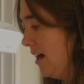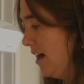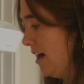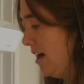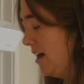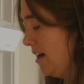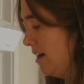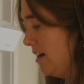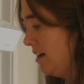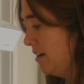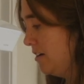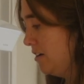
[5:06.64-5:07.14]

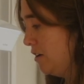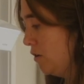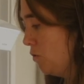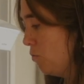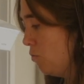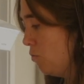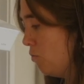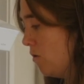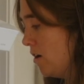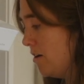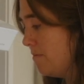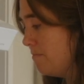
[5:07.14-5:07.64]
And
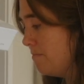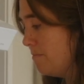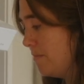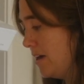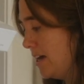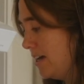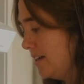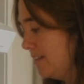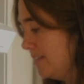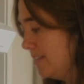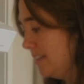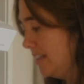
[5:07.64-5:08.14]
what
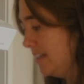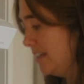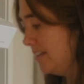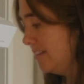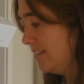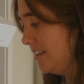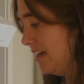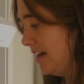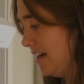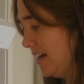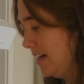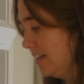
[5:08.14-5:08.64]
makes these
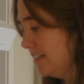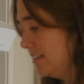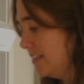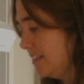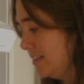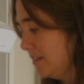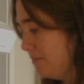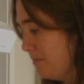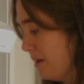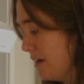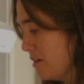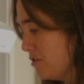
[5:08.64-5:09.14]
eggs
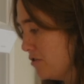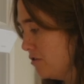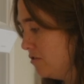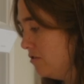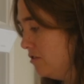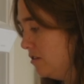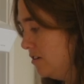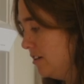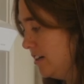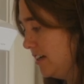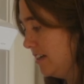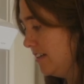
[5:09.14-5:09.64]

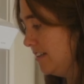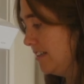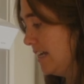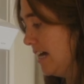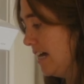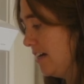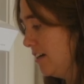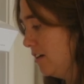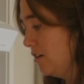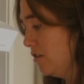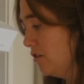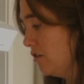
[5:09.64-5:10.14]
special is
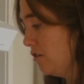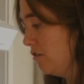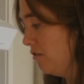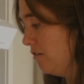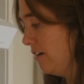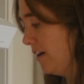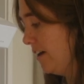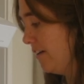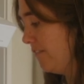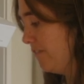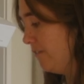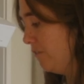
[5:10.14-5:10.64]
that you're
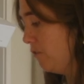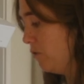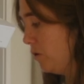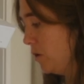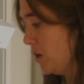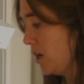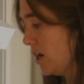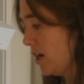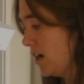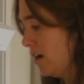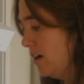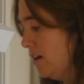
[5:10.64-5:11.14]
going
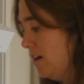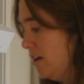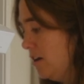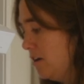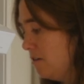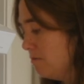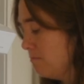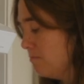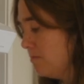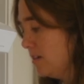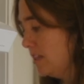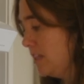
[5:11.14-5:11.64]
for
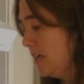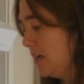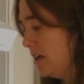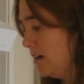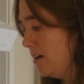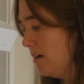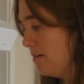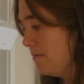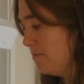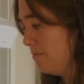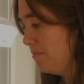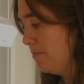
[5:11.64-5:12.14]
really
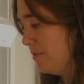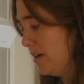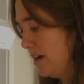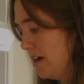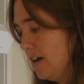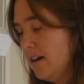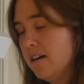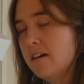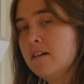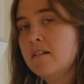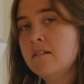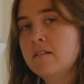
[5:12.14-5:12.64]

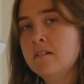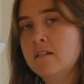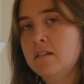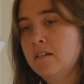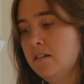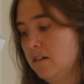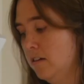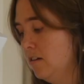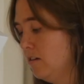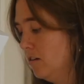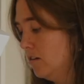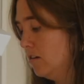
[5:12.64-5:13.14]
big
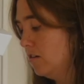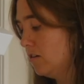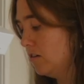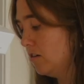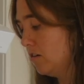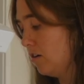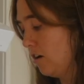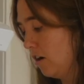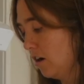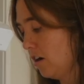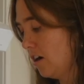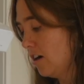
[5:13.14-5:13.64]

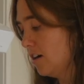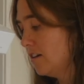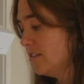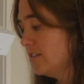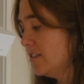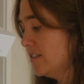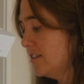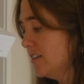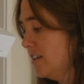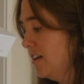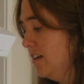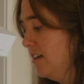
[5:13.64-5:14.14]

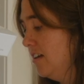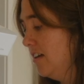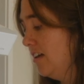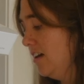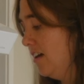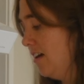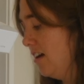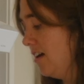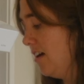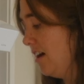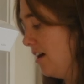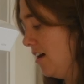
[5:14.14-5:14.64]
curds.
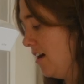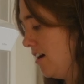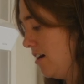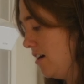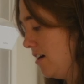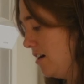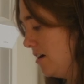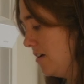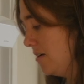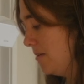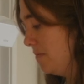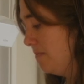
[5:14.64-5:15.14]

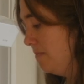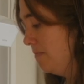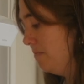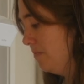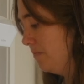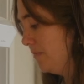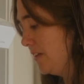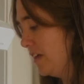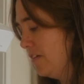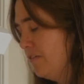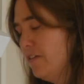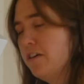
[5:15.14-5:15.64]

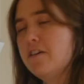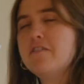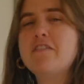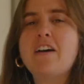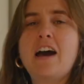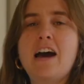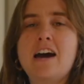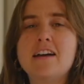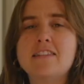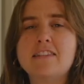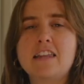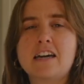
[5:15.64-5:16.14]
If you've
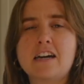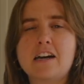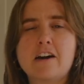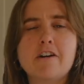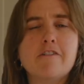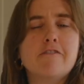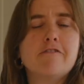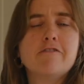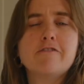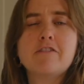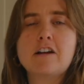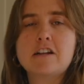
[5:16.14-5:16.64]
had like a
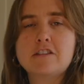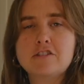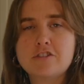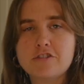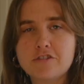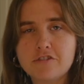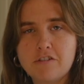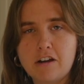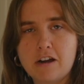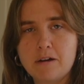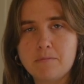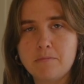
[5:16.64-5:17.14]
French
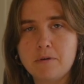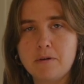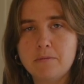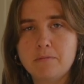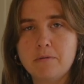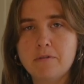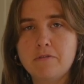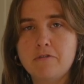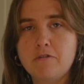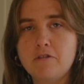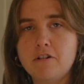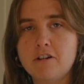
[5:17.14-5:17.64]
scramble
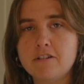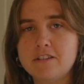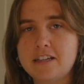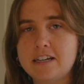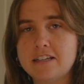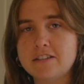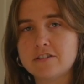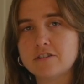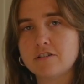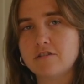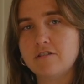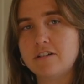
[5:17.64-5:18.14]
before,
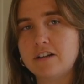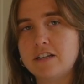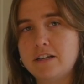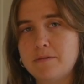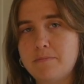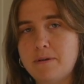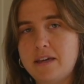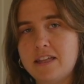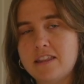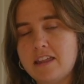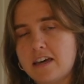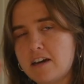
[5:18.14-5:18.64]
that's going to
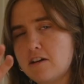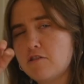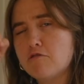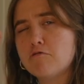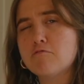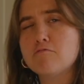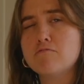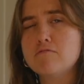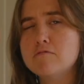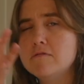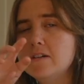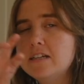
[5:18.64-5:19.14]
be like a
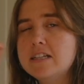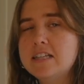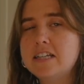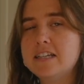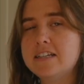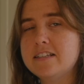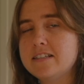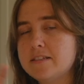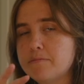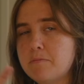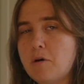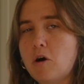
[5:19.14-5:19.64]
really
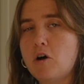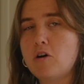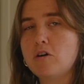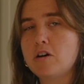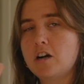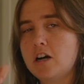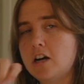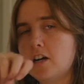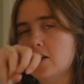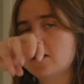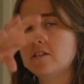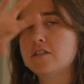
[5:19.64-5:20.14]
small
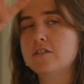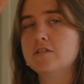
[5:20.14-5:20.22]
curd.